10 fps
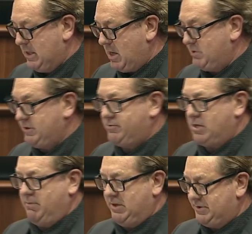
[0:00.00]
I was a
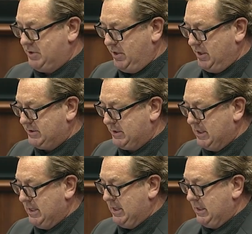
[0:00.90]
dreamy, studious
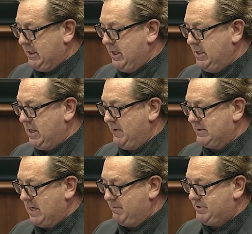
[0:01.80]
kid, and the
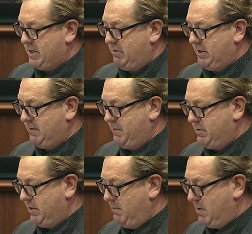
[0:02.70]
slaps generally did me
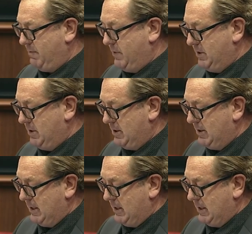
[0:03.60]
good, in my opinion.